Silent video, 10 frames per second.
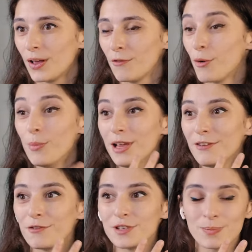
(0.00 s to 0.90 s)
for me,
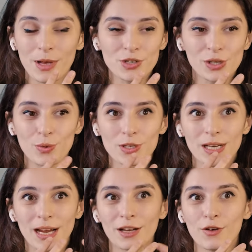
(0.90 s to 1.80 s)
especially, it was a
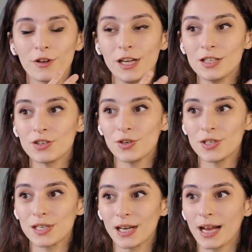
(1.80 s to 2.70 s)
kind of
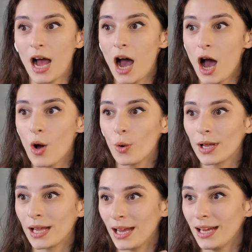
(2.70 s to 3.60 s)
interesting how
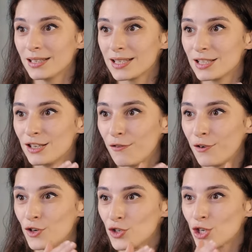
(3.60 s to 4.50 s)
kids
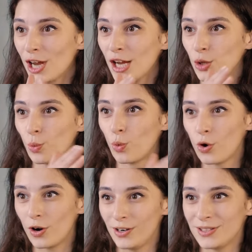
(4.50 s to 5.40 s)
differentiate
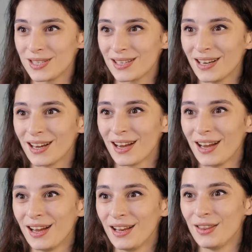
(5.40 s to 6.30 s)
words
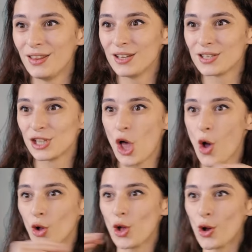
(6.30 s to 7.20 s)
in this
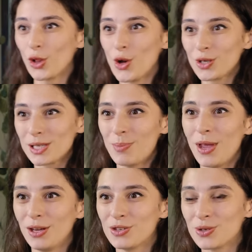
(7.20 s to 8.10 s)
long, long, long
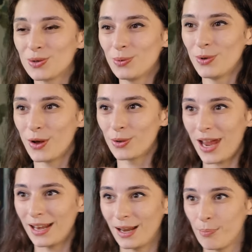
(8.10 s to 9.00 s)
speech without
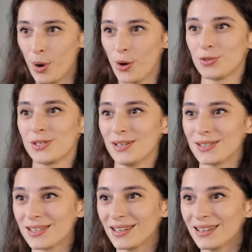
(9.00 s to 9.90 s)
any
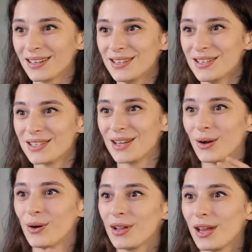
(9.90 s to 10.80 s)
pauses.
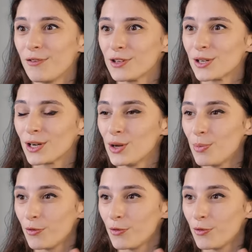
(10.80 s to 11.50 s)
So if we're talking about